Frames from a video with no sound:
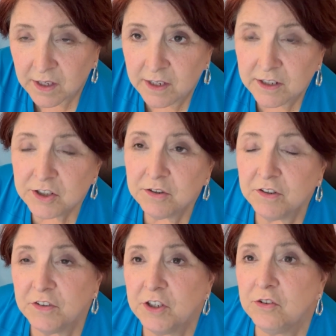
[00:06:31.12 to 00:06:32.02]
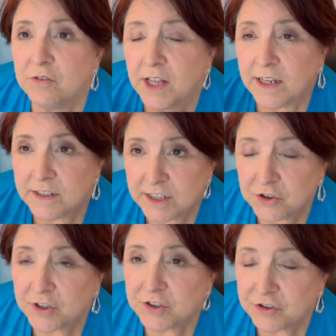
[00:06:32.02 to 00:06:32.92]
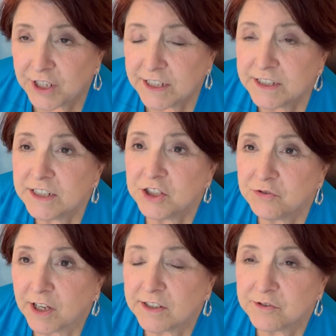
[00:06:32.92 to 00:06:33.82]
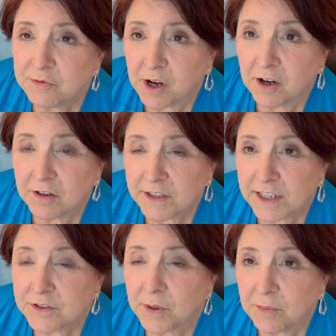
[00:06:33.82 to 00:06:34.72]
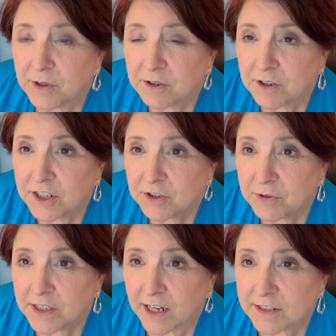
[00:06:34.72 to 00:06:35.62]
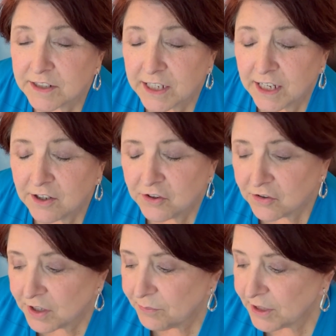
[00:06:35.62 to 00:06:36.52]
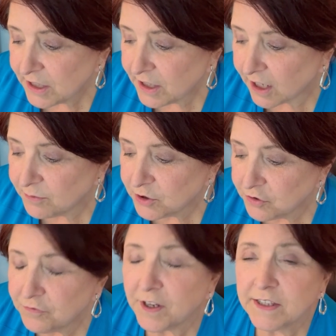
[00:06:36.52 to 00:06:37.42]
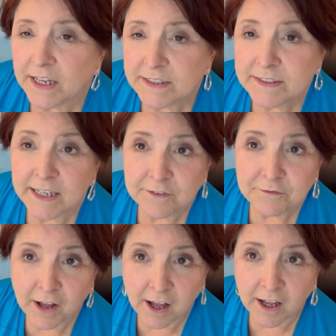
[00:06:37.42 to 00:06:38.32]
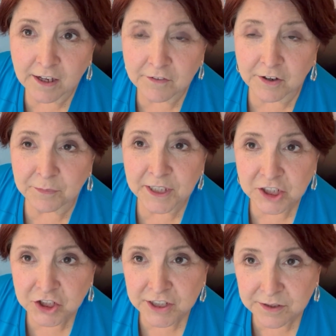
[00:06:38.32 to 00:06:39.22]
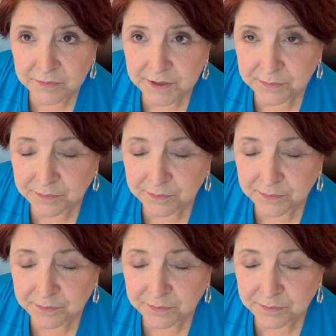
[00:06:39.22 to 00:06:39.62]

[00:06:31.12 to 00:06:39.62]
So if you like to get your exercise in, you like to walk, that's probably where you would like to go. Many times you'll find that's deck 5 on many ships.